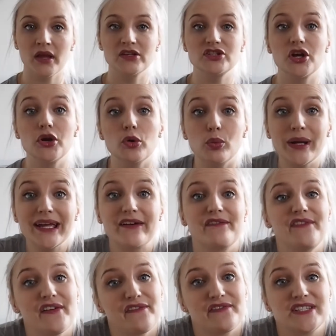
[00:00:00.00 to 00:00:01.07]
So week
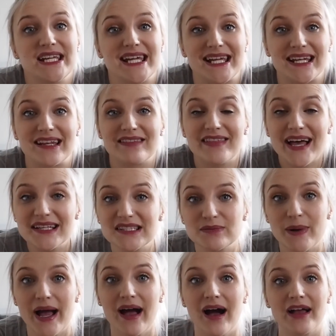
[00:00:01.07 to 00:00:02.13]
15, that's
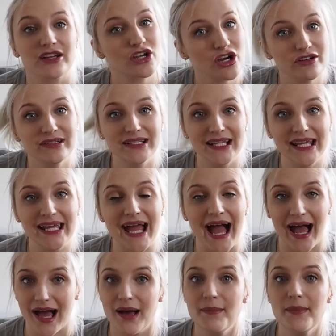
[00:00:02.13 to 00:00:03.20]
where I currently
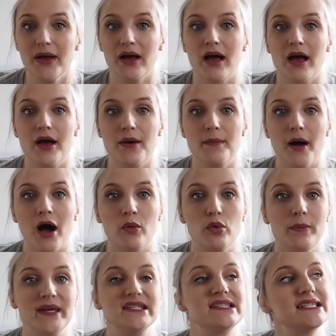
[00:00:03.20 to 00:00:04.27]
am. I
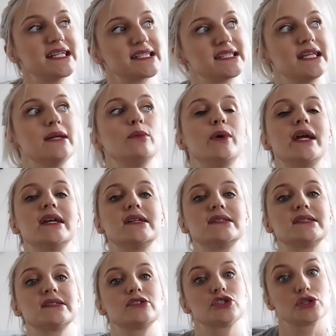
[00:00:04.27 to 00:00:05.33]
will be 16
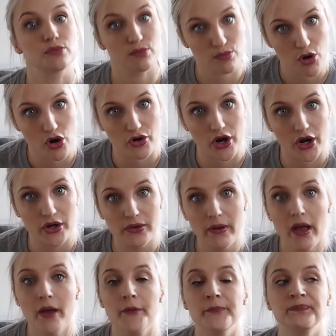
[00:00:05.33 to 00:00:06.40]
weeks tomorrow,
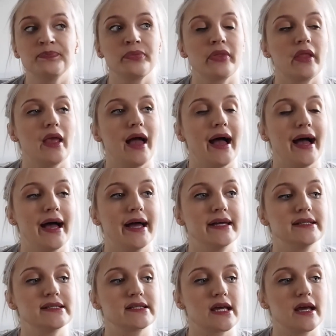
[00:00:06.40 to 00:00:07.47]

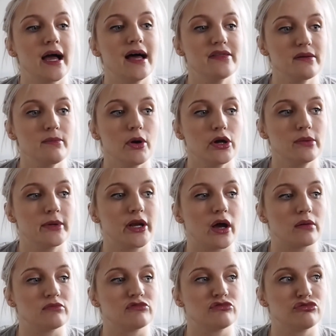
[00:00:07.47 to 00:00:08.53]
and at the moment
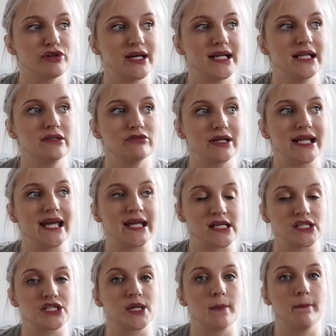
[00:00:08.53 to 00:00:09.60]
I'm really
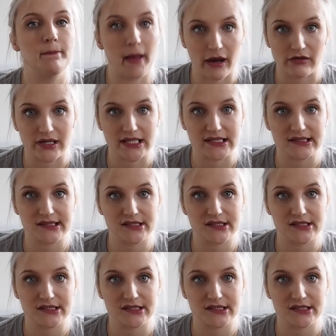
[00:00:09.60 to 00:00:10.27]
into berries.